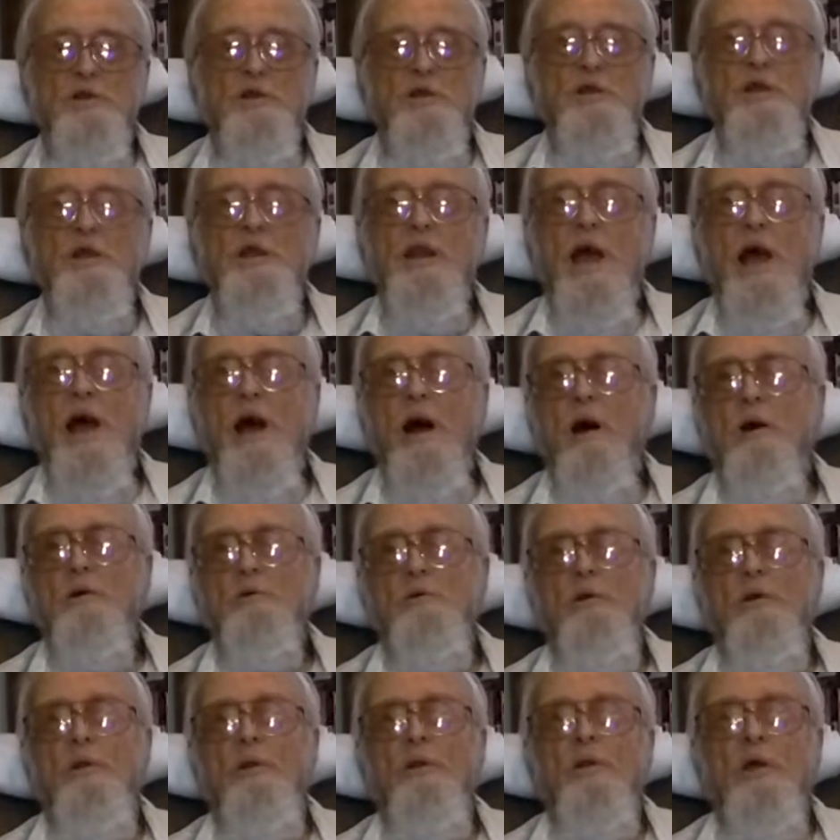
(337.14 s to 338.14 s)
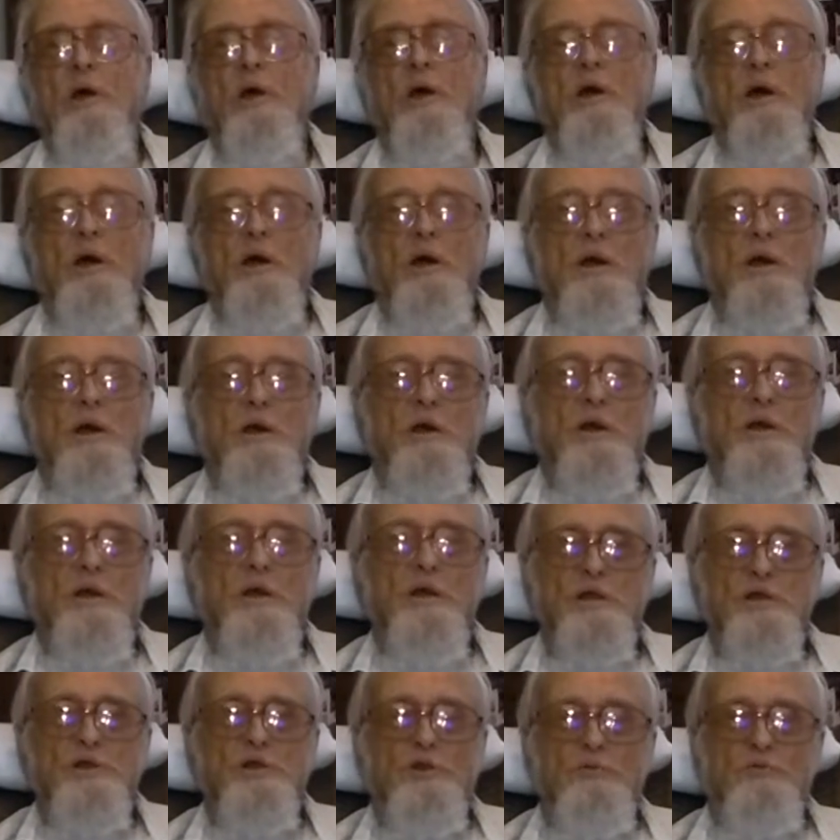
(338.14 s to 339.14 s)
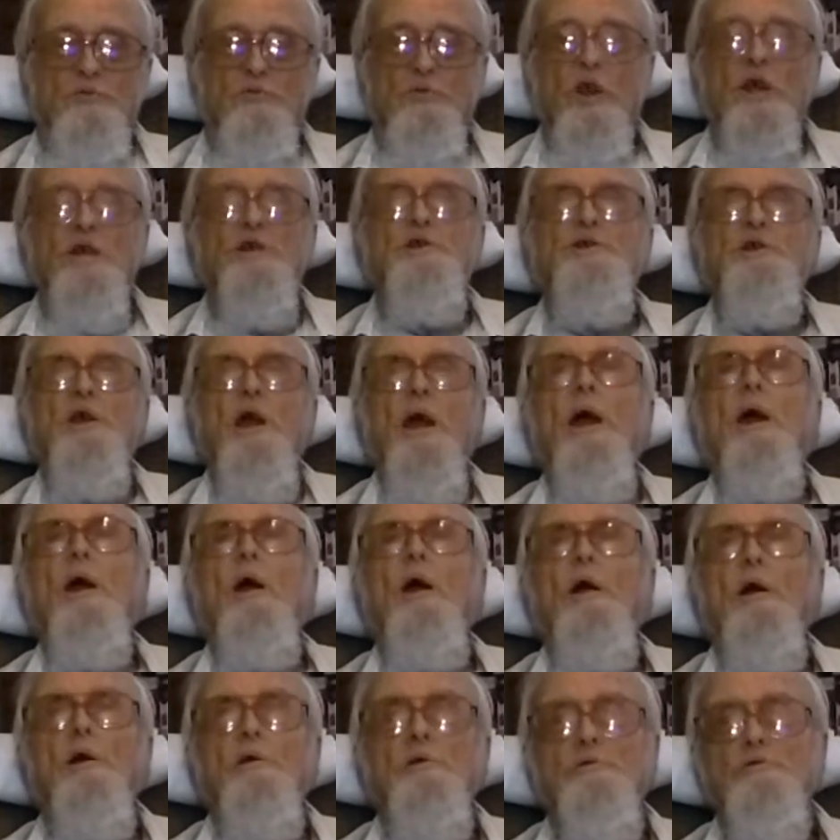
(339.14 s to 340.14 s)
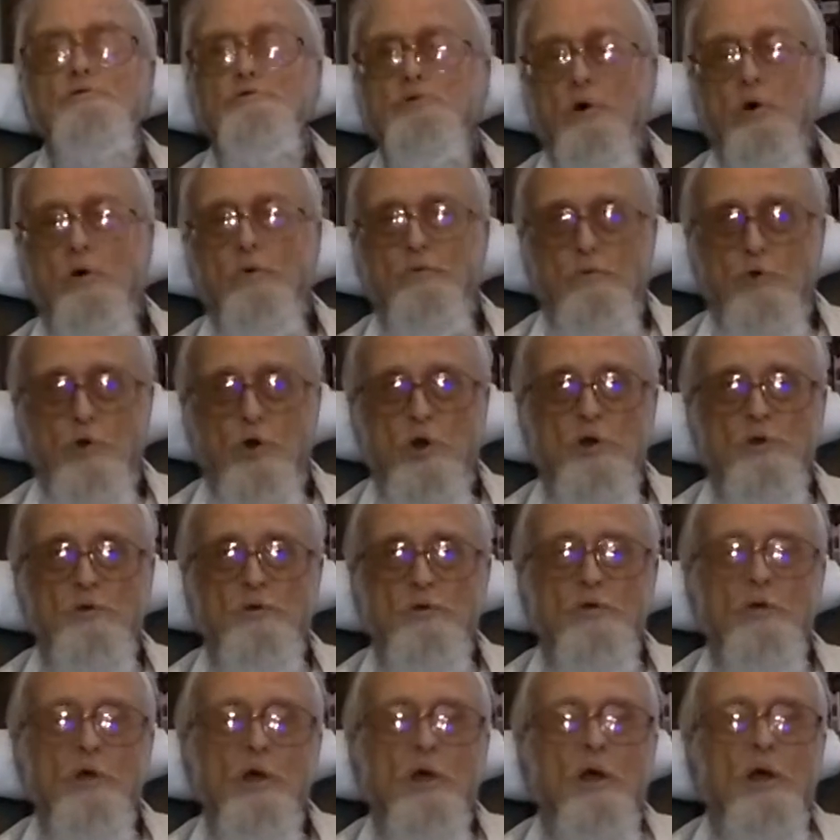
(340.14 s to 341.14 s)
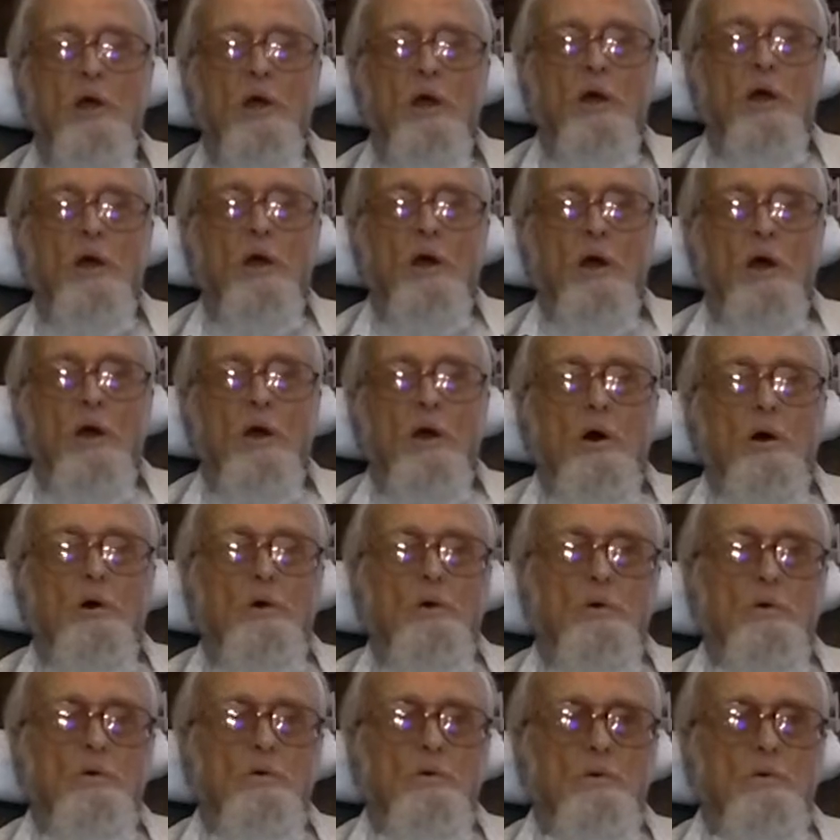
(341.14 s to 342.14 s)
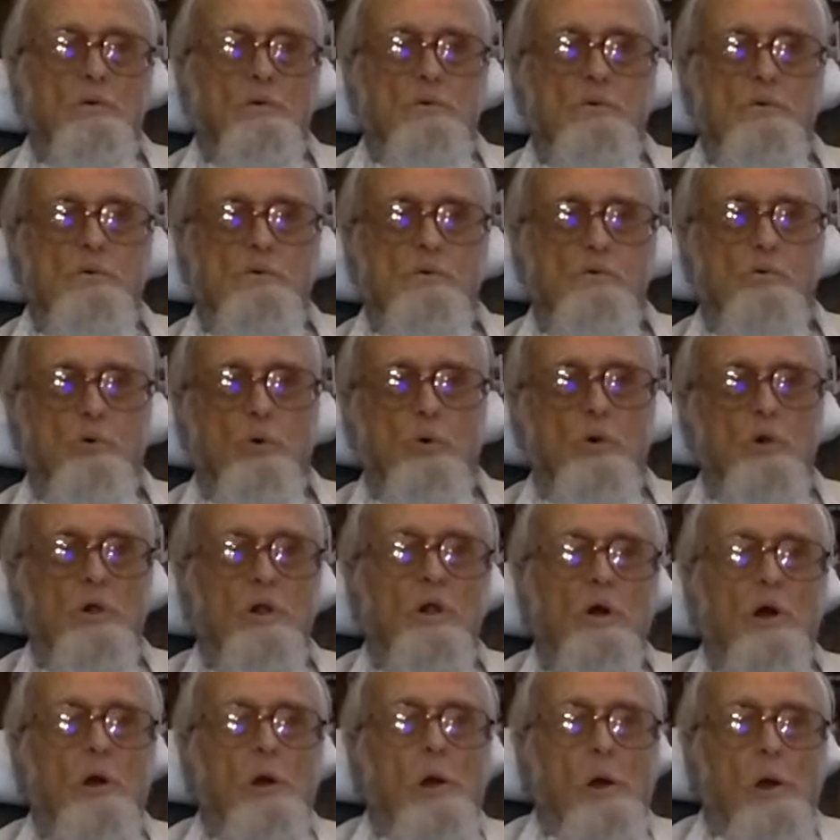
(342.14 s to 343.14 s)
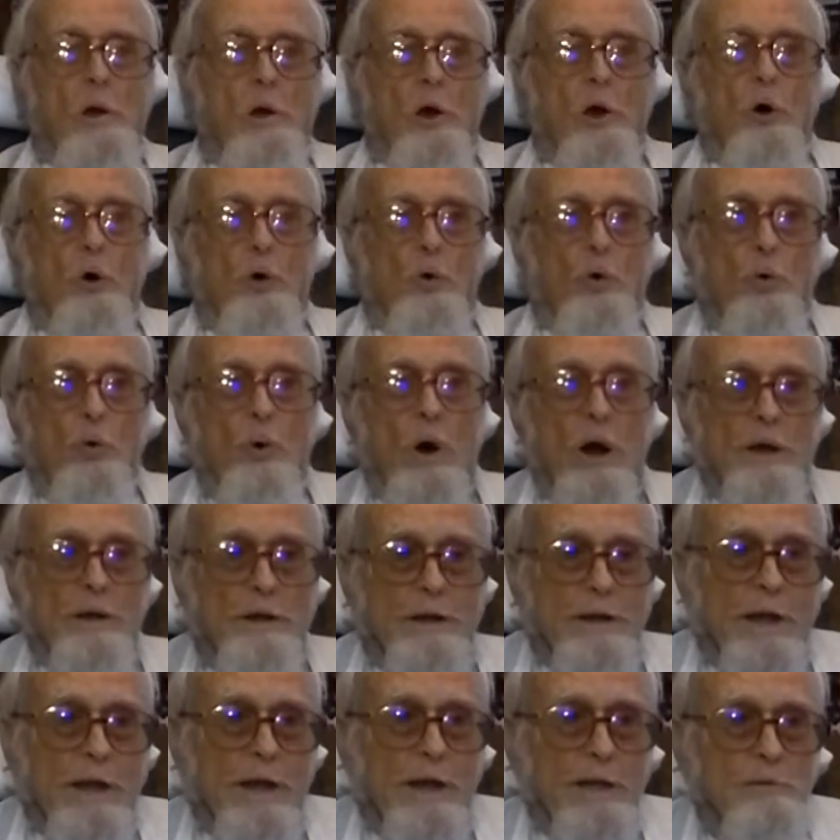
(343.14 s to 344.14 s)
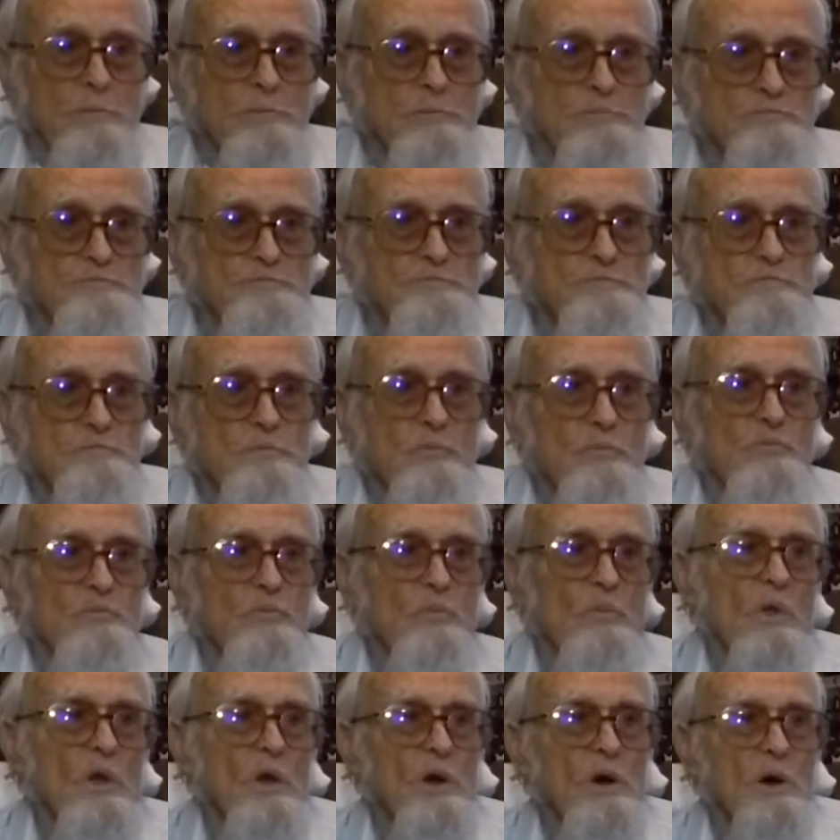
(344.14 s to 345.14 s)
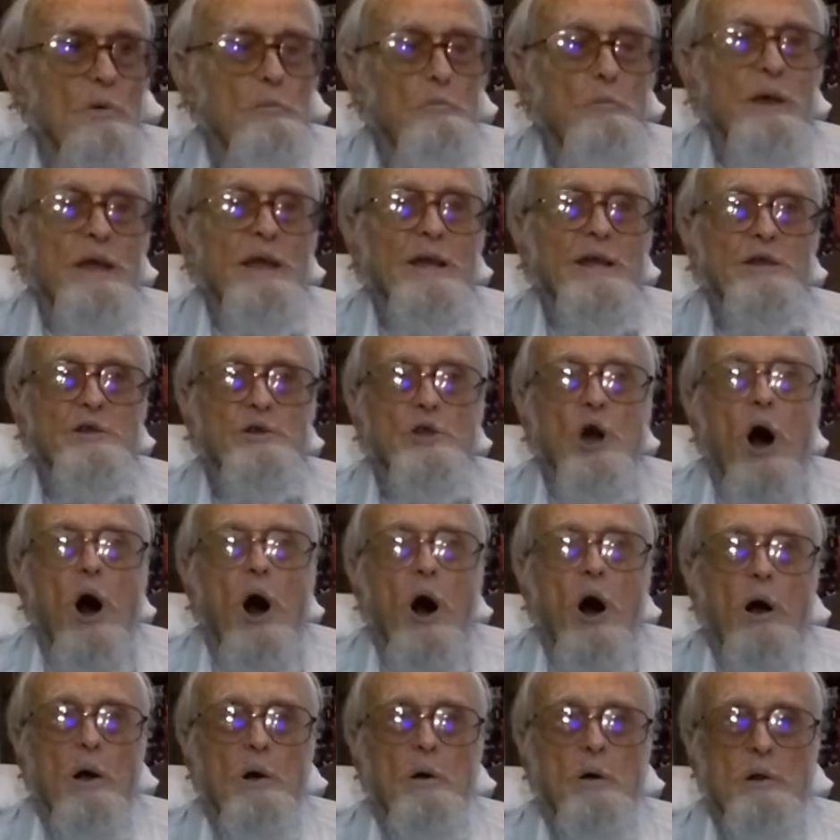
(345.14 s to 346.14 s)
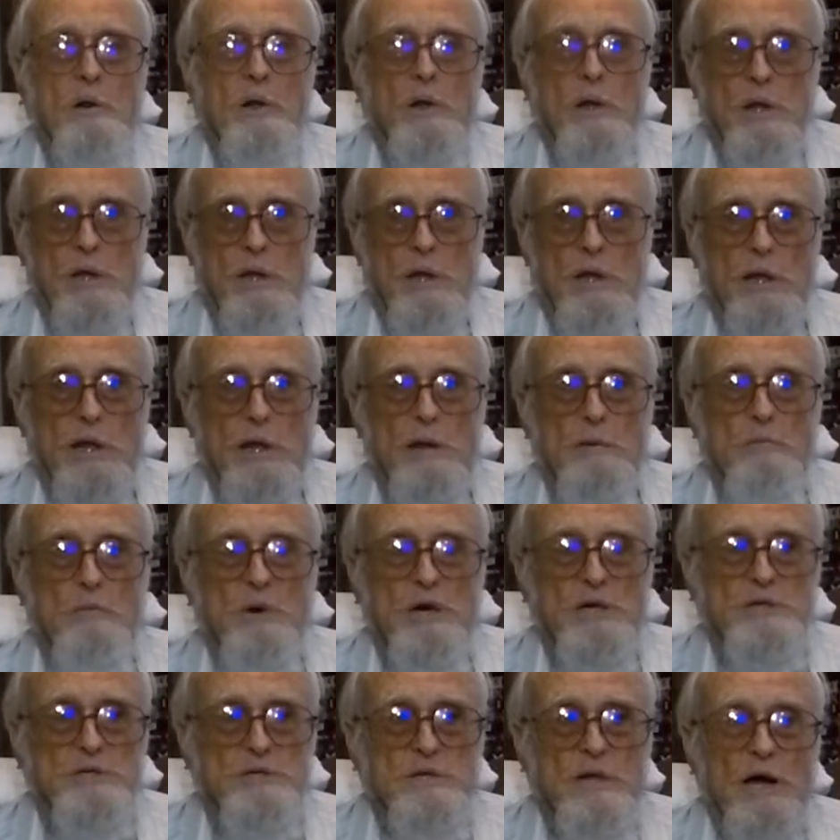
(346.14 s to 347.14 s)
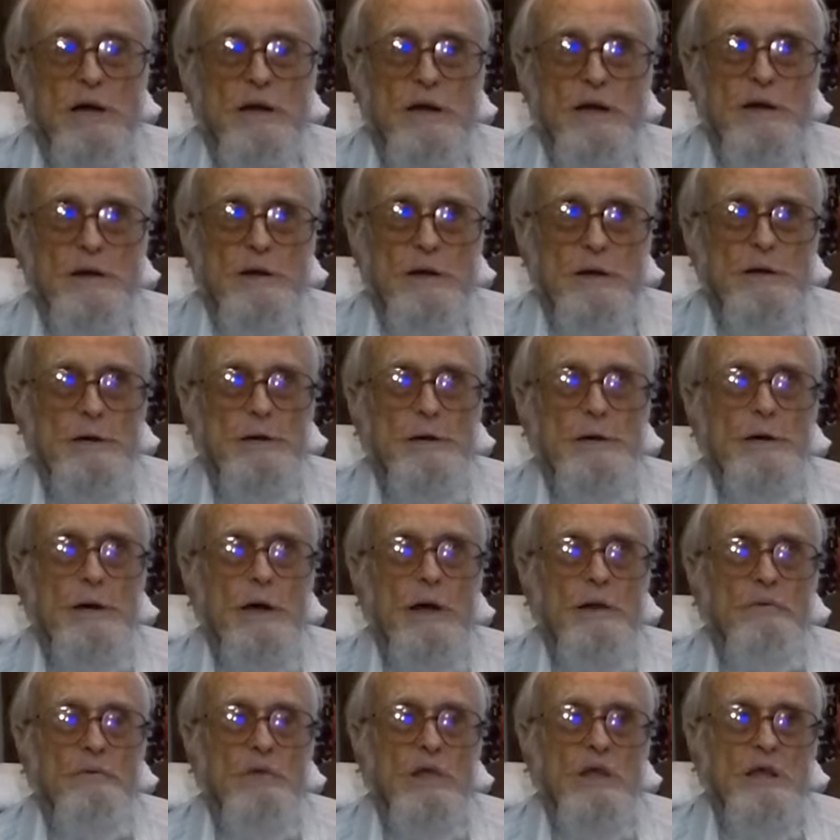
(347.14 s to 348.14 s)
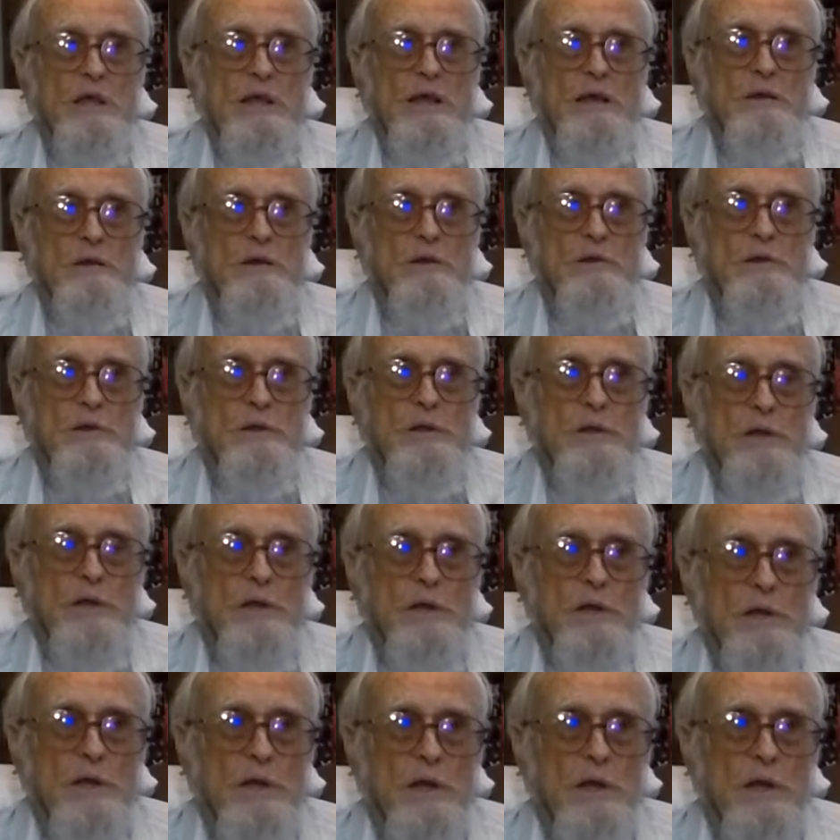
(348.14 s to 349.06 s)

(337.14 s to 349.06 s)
You could get out and get the fresh air and so forth. Well, one day a big dog, it must, I think it's